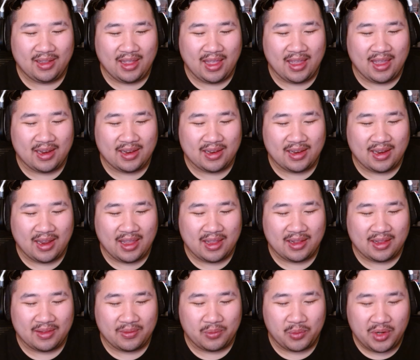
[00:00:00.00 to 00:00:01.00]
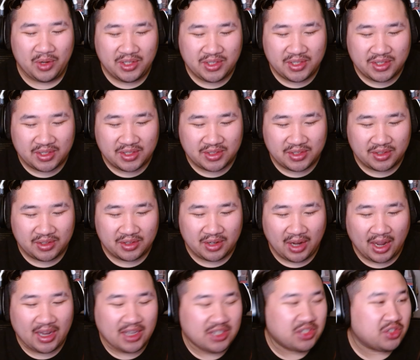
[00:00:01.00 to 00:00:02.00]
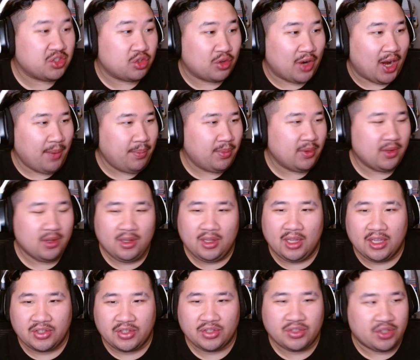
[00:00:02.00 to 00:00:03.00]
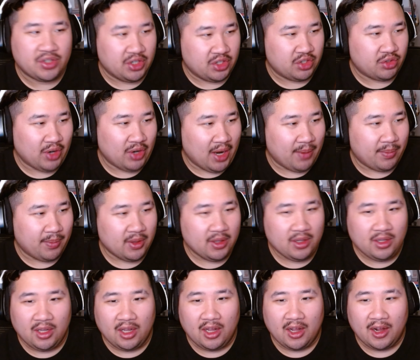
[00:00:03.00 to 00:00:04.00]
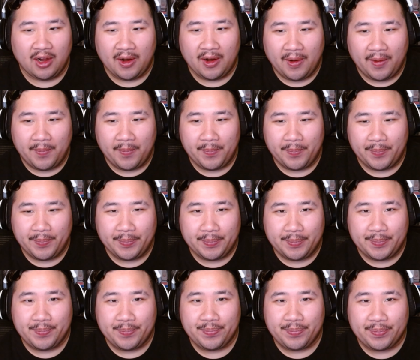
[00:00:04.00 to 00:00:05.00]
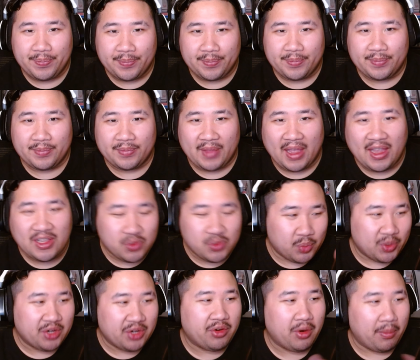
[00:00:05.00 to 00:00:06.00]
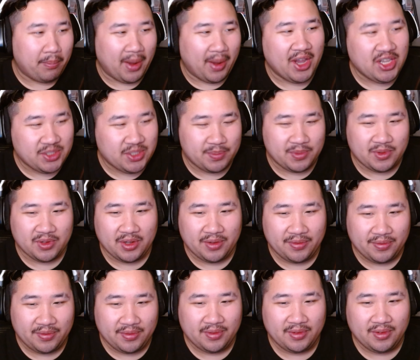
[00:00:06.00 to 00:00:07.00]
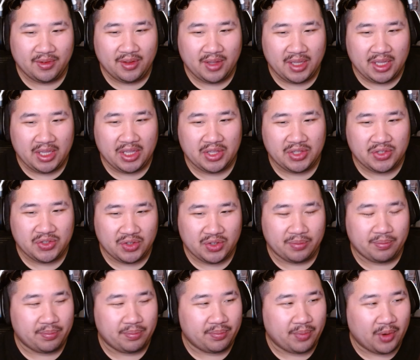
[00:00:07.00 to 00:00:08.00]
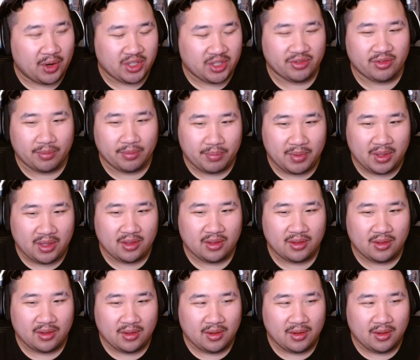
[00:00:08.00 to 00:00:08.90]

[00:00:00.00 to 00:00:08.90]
and and what is this considered? I guess trap is considered trap. Um that's what it reminds me of in certain parts of the beat.